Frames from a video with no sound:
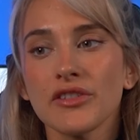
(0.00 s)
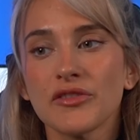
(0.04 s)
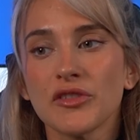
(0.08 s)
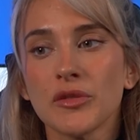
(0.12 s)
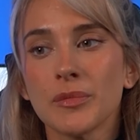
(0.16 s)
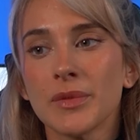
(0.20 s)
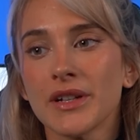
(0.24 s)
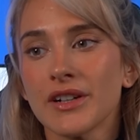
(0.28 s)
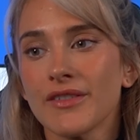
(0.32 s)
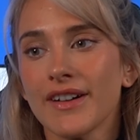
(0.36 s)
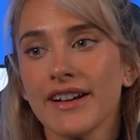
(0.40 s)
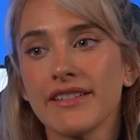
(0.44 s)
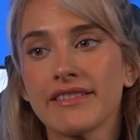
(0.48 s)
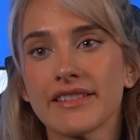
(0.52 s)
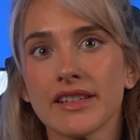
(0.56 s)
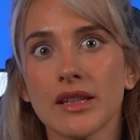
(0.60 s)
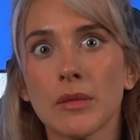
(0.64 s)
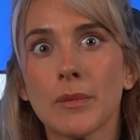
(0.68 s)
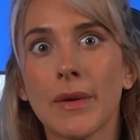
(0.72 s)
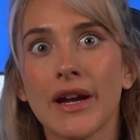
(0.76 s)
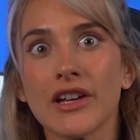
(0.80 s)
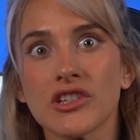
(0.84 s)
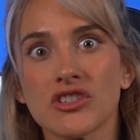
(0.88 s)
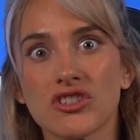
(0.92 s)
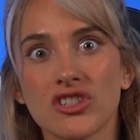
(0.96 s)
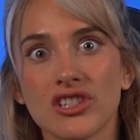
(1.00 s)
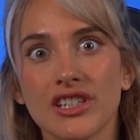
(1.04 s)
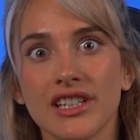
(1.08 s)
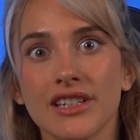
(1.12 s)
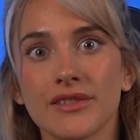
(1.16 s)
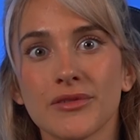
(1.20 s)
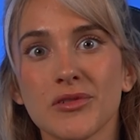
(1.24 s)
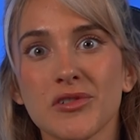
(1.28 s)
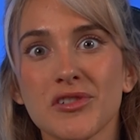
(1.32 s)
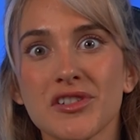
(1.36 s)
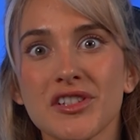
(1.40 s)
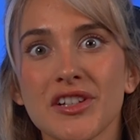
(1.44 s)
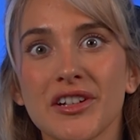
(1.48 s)
if you've been around in the past year
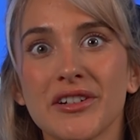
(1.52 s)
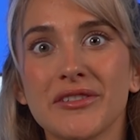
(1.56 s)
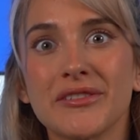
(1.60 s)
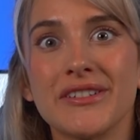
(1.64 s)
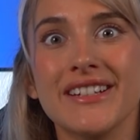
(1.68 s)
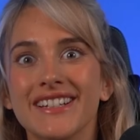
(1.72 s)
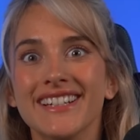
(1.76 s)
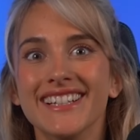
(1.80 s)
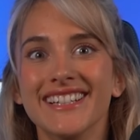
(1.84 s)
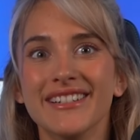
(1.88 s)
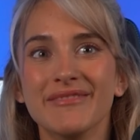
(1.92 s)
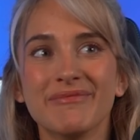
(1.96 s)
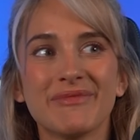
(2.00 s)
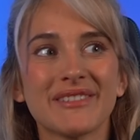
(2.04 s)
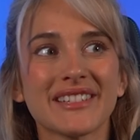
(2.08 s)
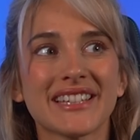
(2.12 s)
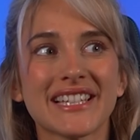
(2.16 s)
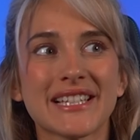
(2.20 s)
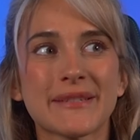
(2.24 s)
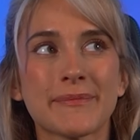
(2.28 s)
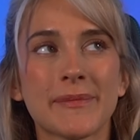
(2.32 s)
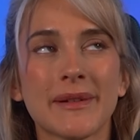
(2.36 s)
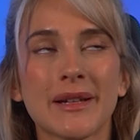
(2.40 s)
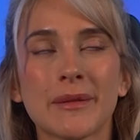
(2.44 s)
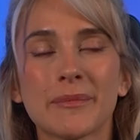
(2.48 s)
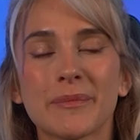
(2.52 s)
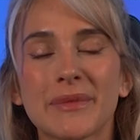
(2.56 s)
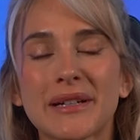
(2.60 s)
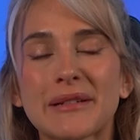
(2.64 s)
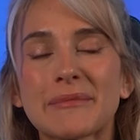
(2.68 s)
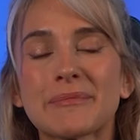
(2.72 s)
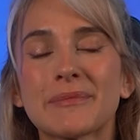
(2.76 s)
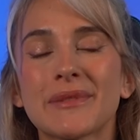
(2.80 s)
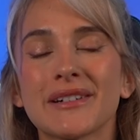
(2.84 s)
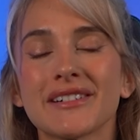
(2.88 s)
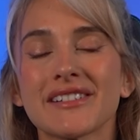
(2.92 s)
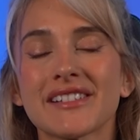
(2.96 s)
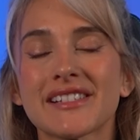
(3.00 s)
or so, but there's been a
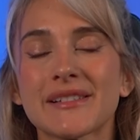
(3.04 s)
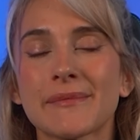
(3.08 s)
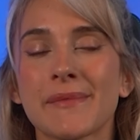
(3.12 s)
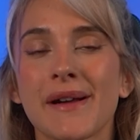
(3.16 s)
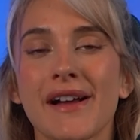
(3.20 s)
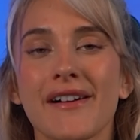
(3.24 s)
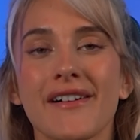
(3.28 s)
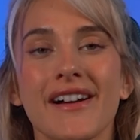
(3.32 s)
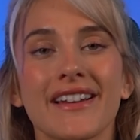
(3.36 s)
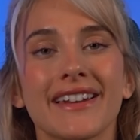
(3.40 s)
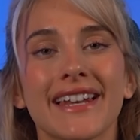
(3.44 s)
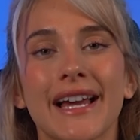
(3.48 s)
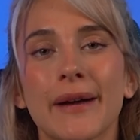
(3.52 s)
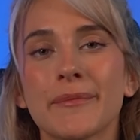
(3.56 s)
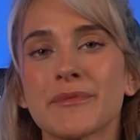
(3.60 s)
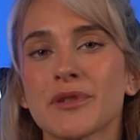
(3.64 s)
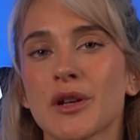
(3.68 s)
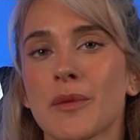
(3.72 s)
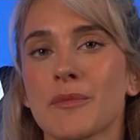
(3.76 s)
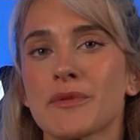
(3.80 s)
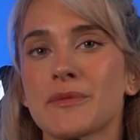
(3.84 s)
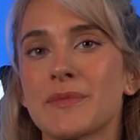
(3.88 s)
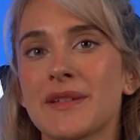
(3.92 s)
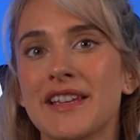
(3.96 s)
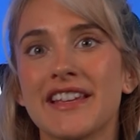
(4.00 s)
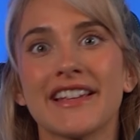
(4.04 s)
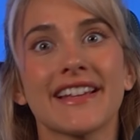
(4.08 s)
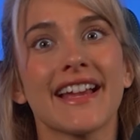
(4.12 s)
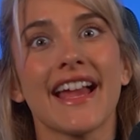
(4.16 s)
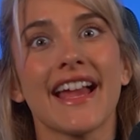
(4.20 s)
big buzz about laptops being